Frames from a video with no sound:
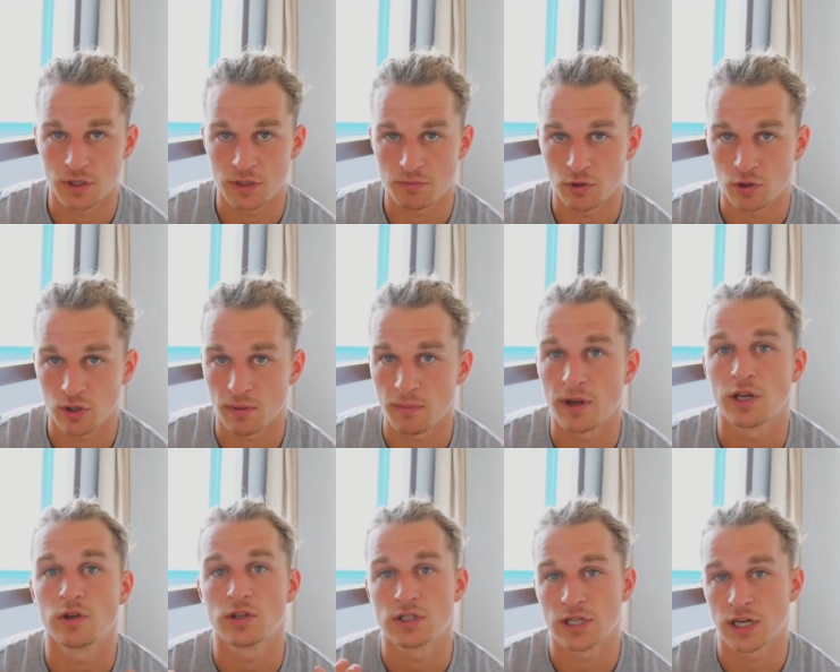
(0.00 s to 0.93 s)
this program and
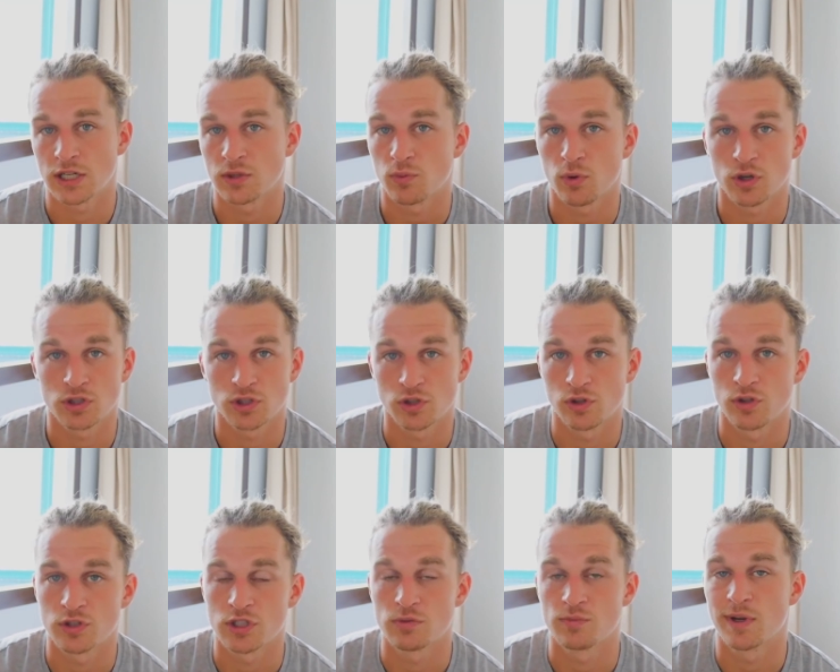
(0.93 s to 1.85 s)
you can start to work through
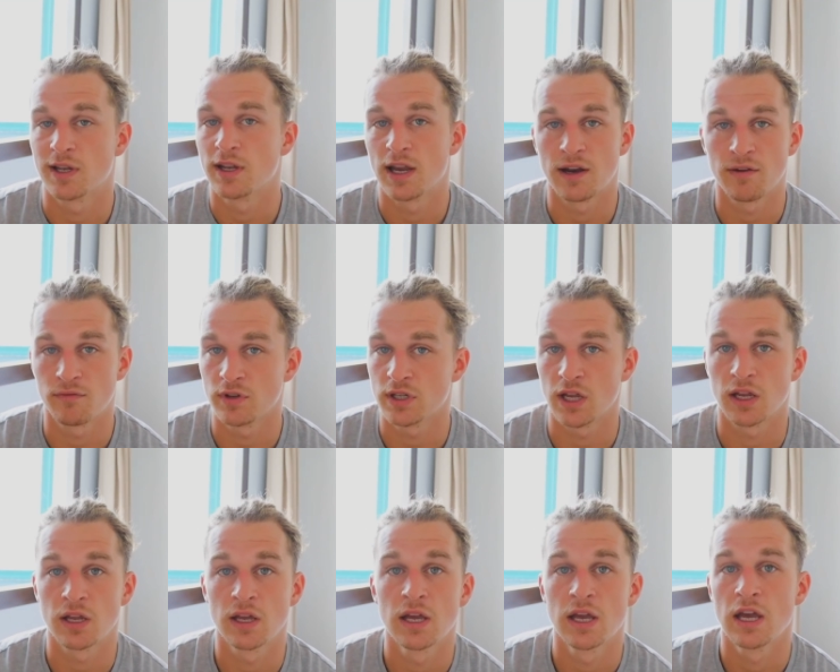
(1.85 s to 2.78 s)
those as well every
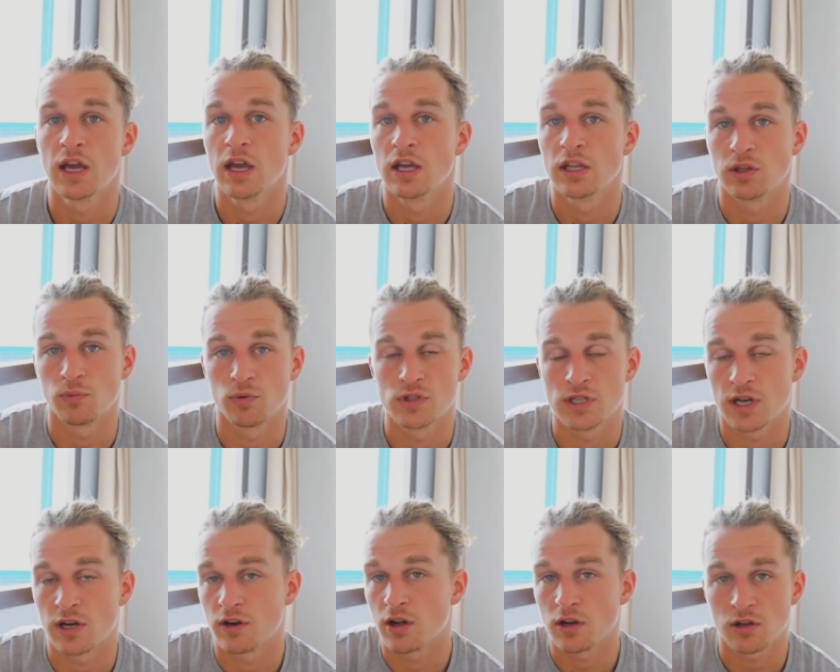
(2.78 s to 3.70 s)
day. The ones that
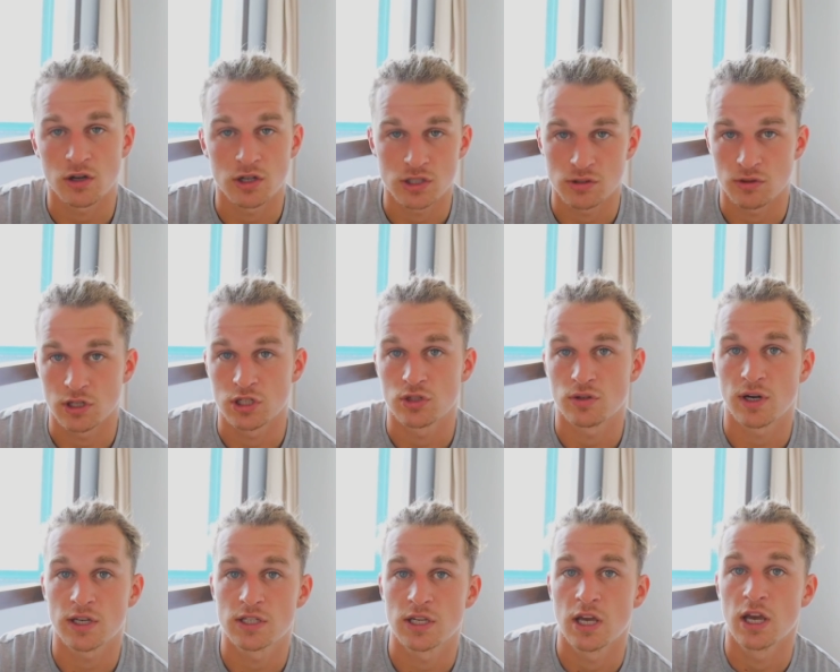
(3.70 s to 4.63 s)
are not causing you any
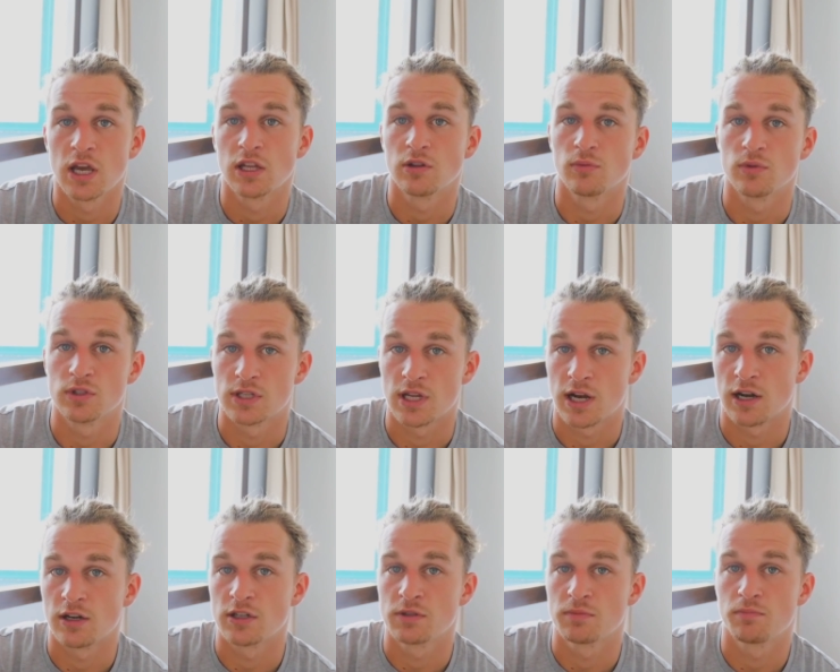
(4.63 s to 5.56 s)
stress, the ones that
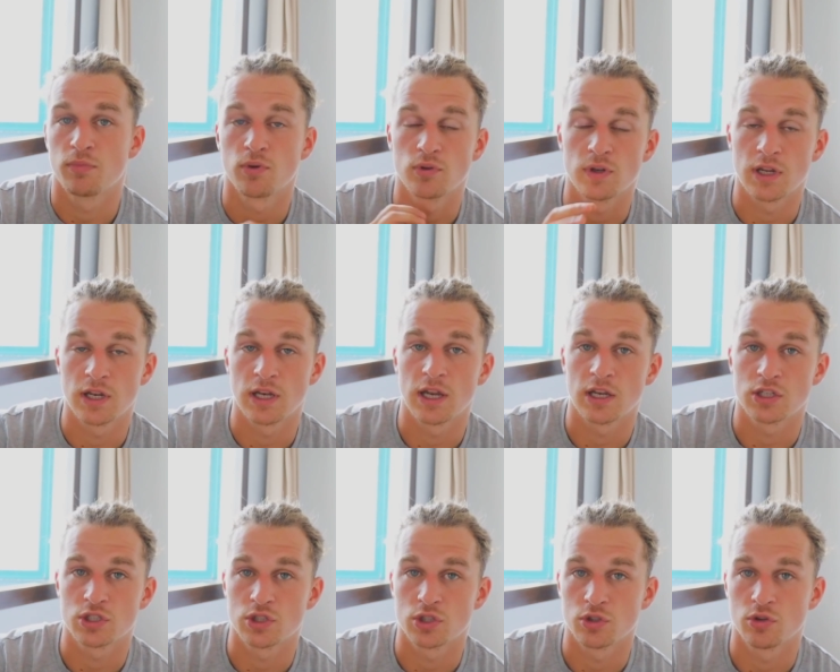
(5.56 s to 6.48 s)
aren't putting any
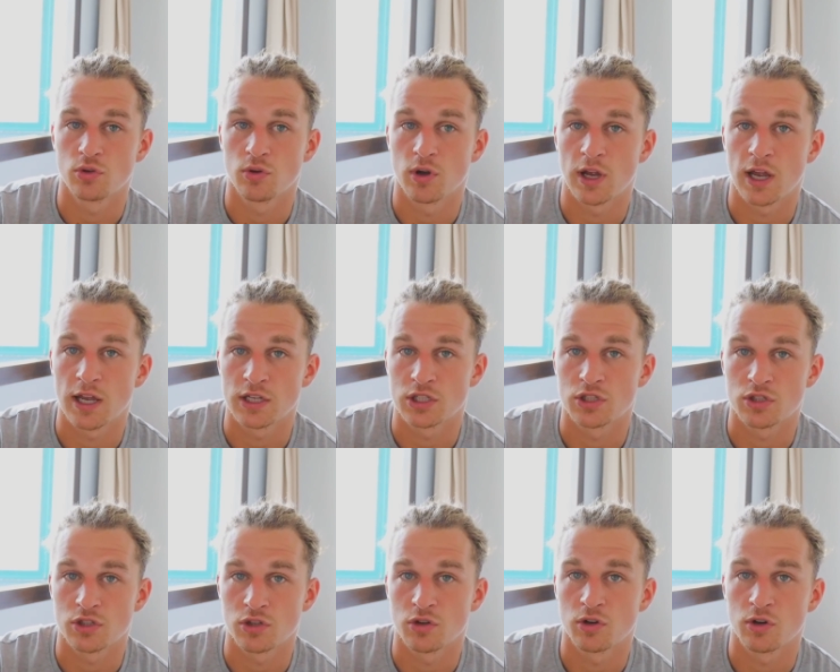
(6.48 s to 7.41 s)

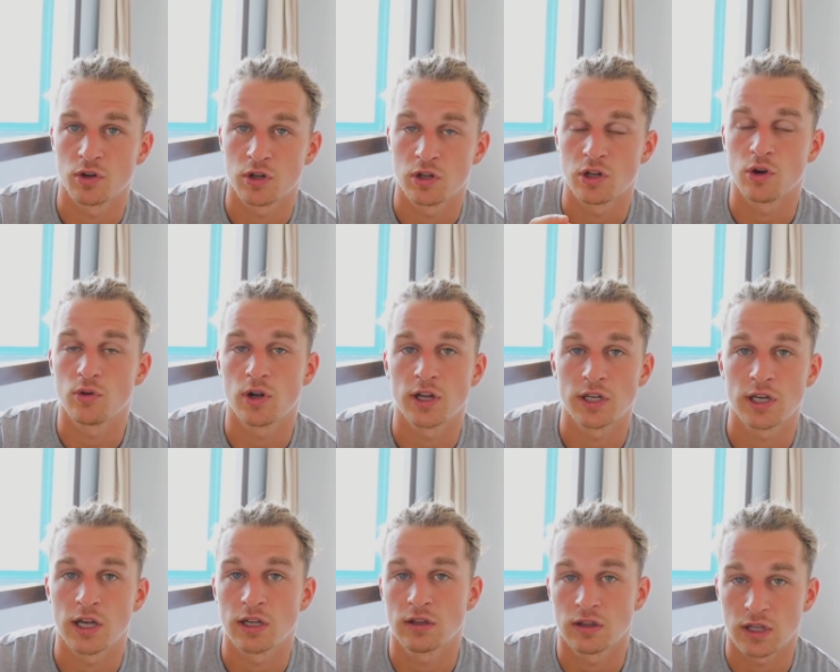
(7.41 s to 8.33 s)
extra load on
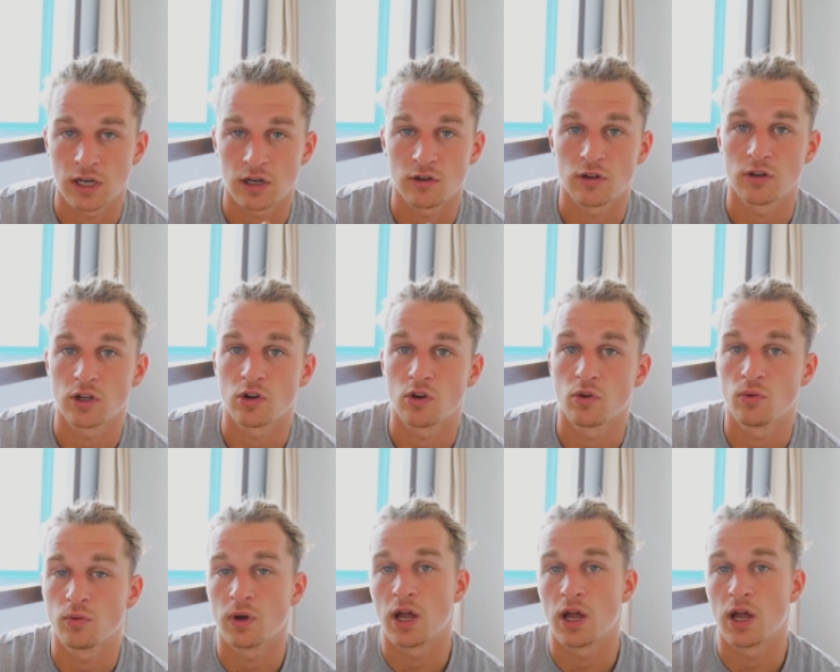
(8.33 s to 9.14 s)
you, they're going to go